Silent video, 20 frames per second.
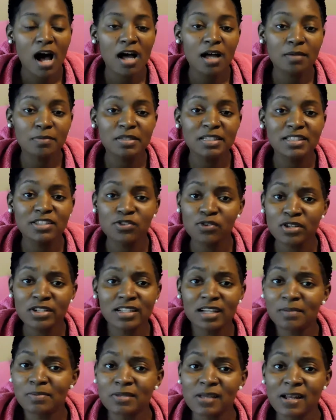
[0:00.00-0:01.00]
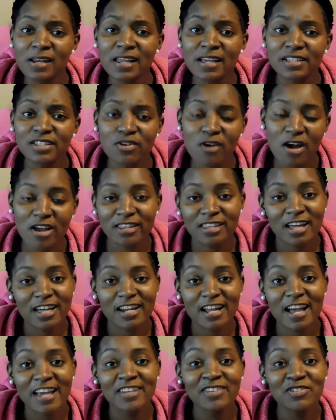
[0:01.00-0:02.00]
It's story time Sunday. So I thought
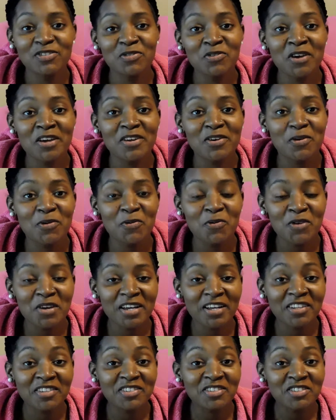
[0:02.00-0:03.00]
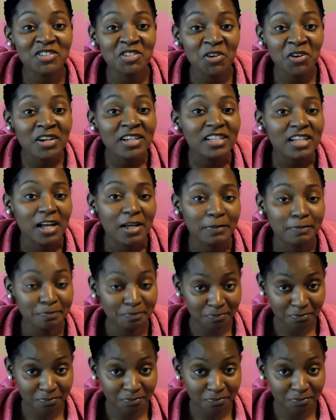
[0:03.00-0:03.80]
I'd do a quick story time.